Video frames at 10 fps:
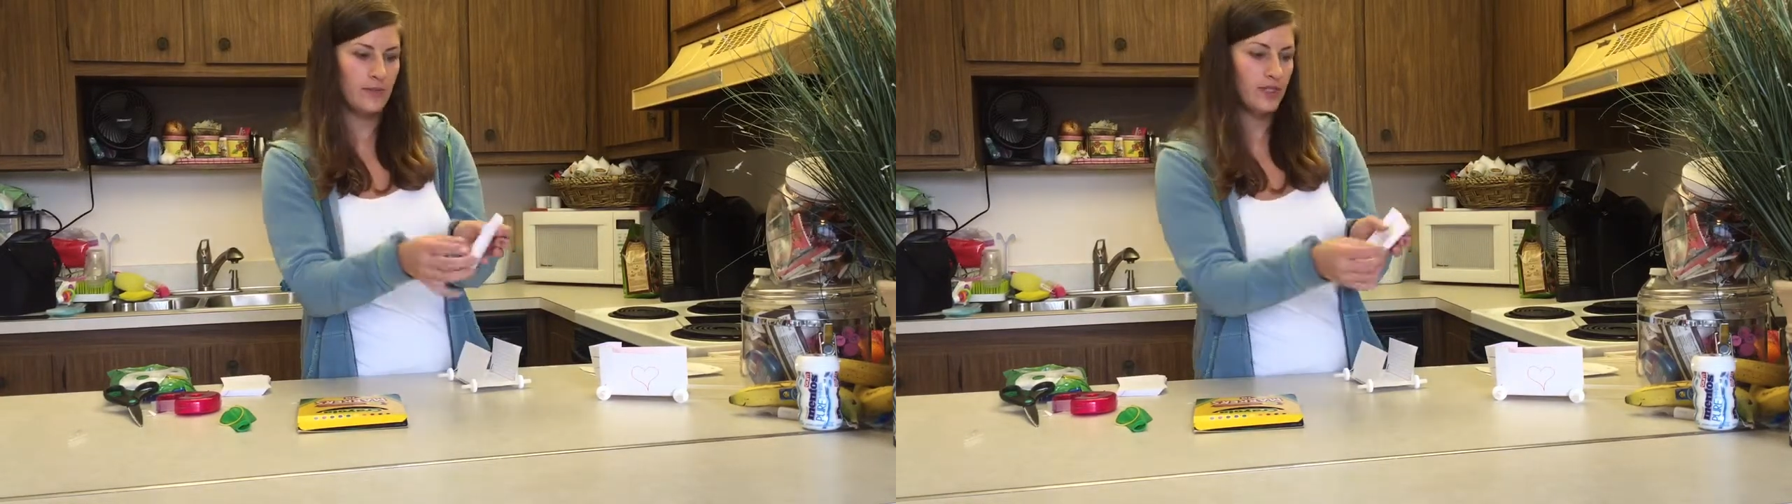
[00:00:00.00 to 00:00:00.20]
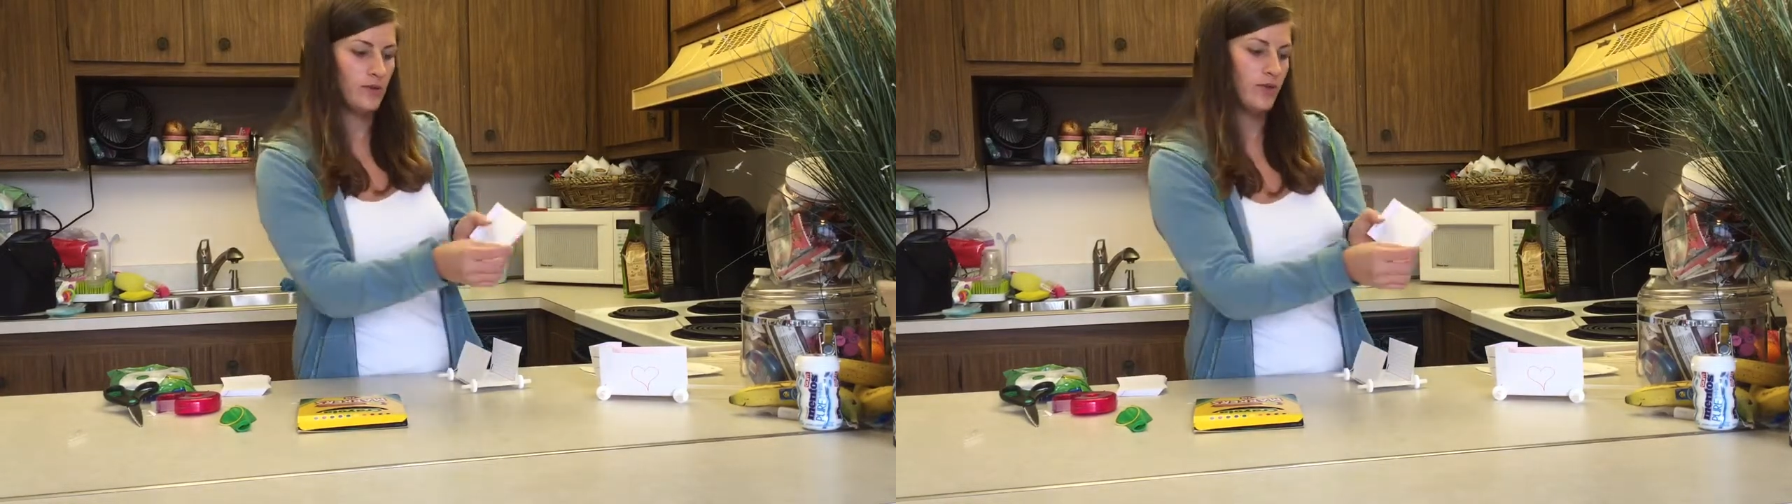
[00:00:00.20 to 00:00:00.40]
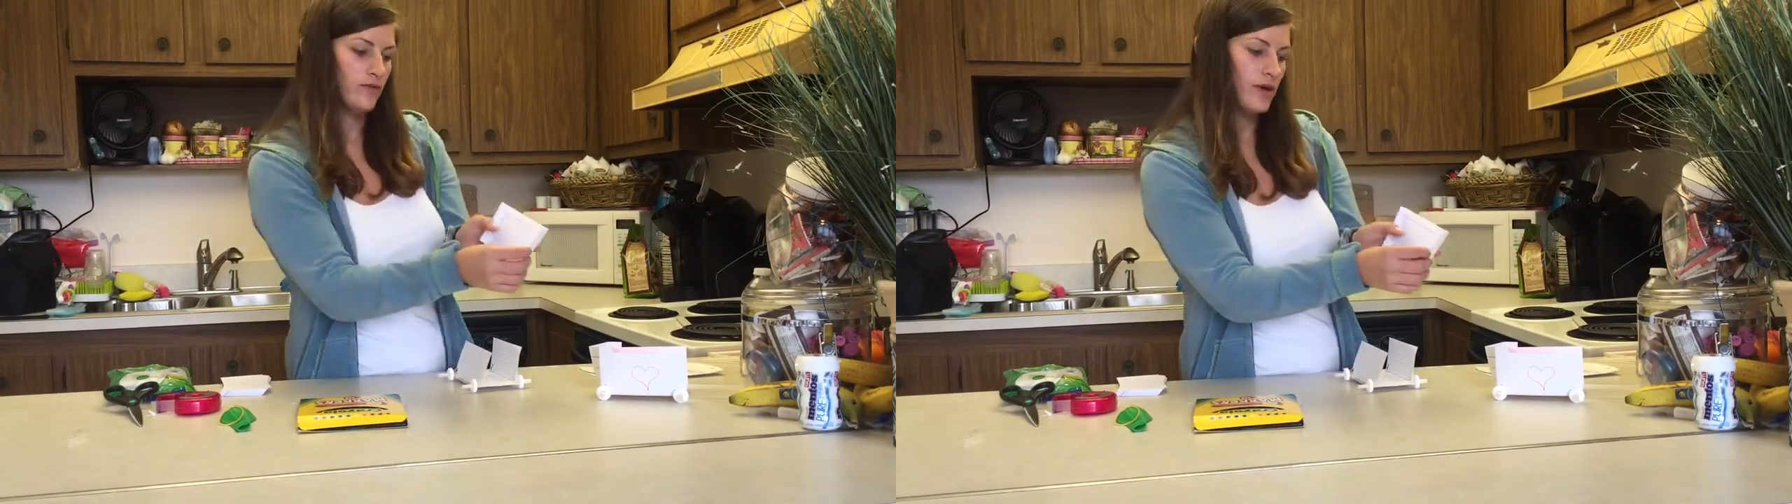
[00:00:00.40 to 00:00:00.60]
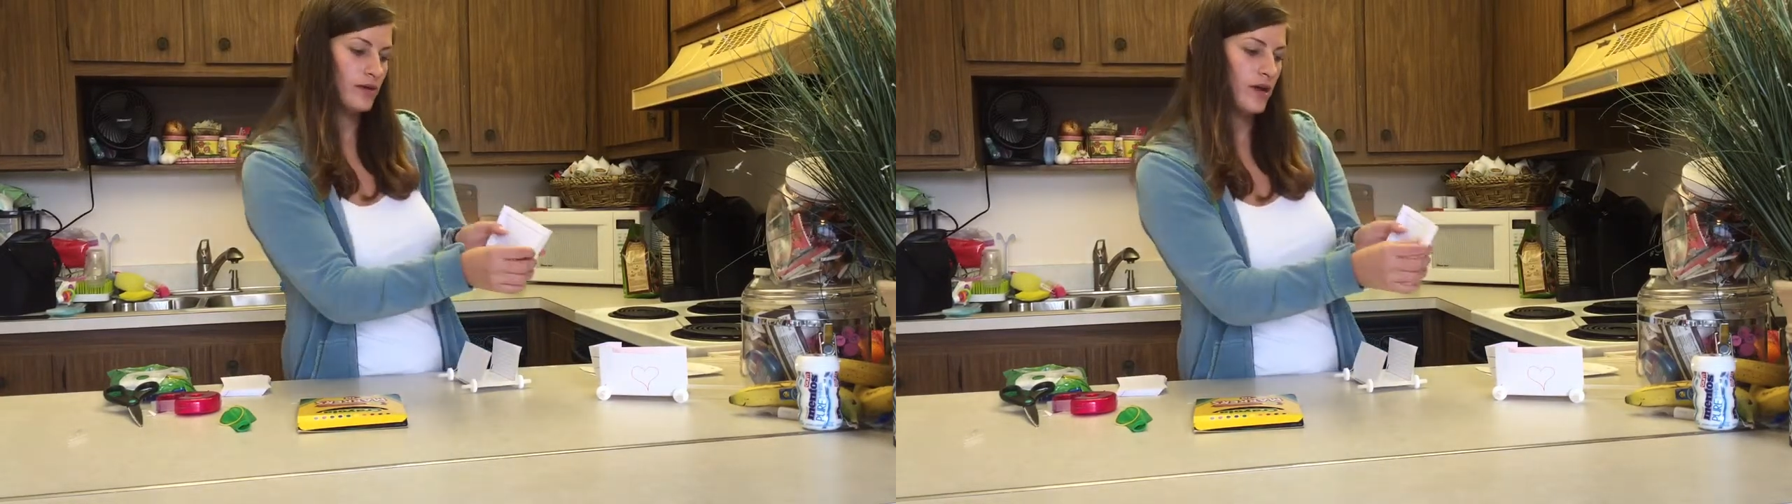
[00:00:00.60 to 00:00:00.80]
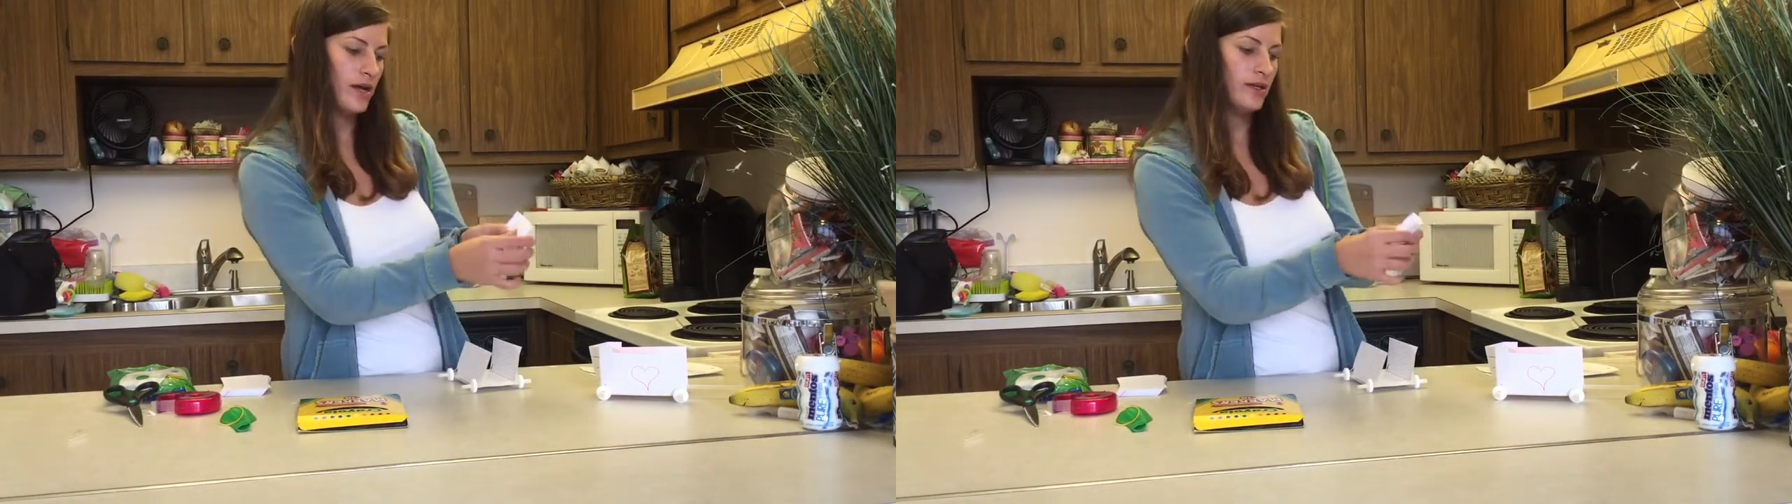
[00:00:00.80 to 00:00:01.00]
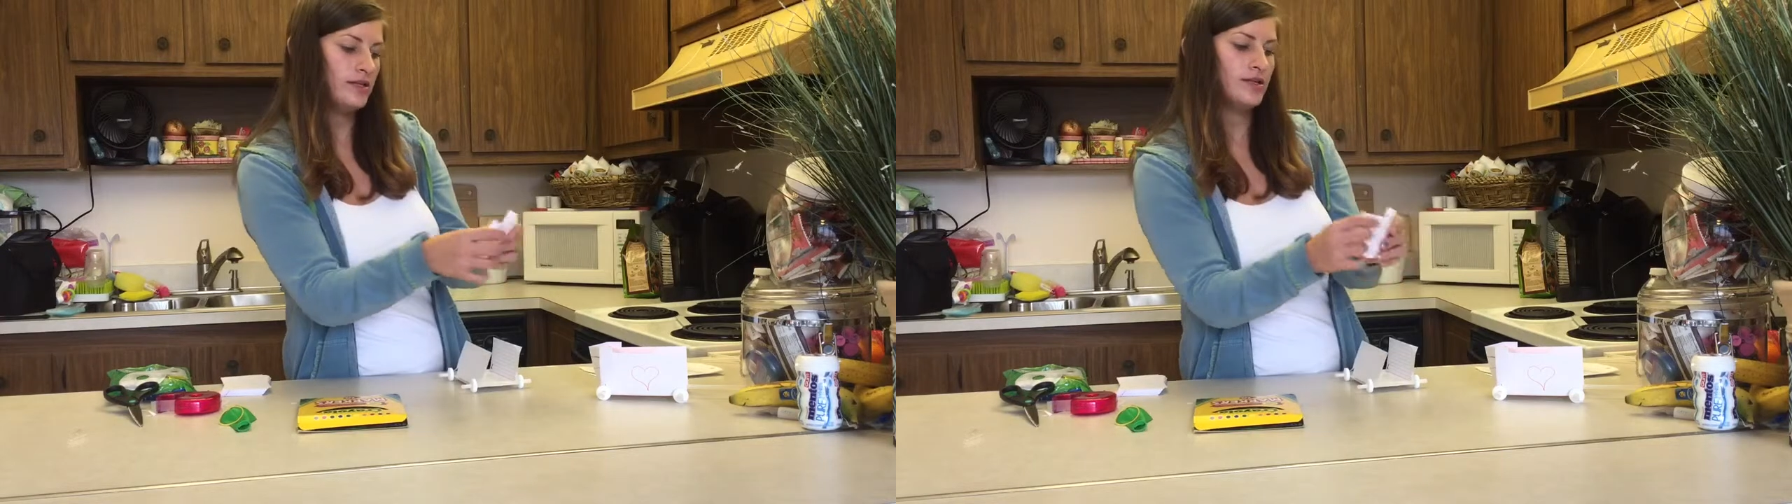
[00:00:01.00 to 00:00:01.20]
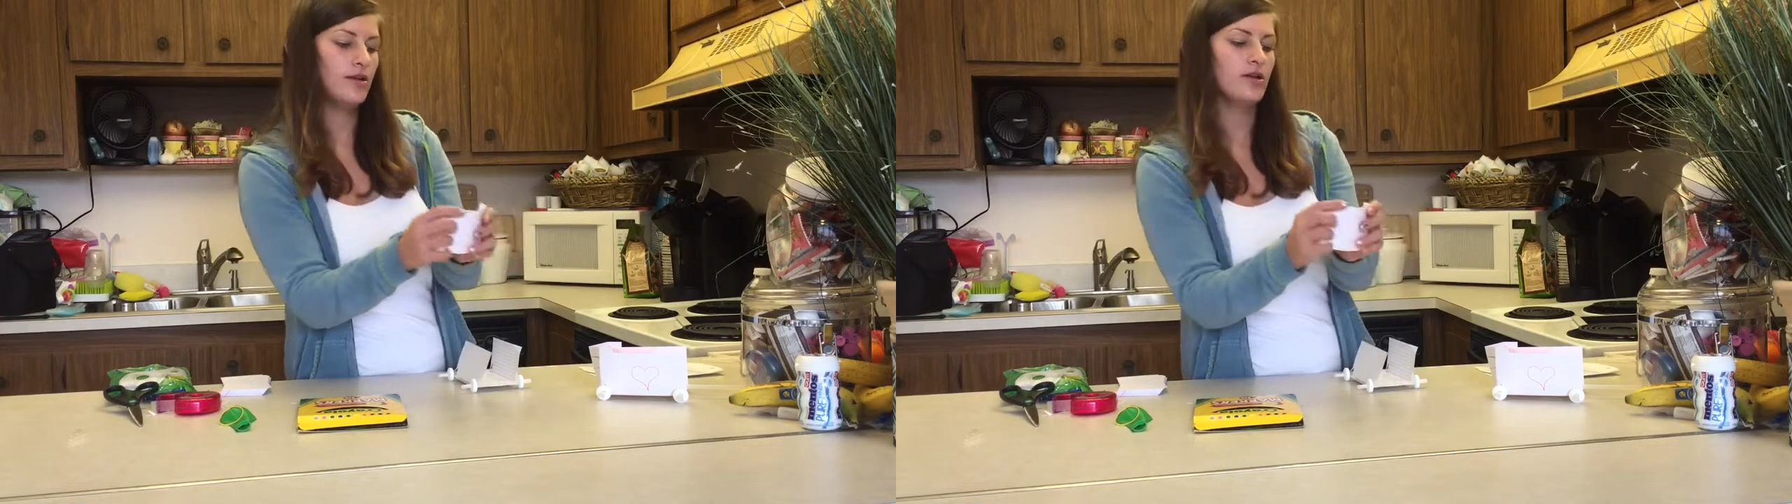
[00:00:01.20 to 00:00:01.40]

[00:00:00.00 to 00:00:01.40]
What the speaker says: see where the red line is?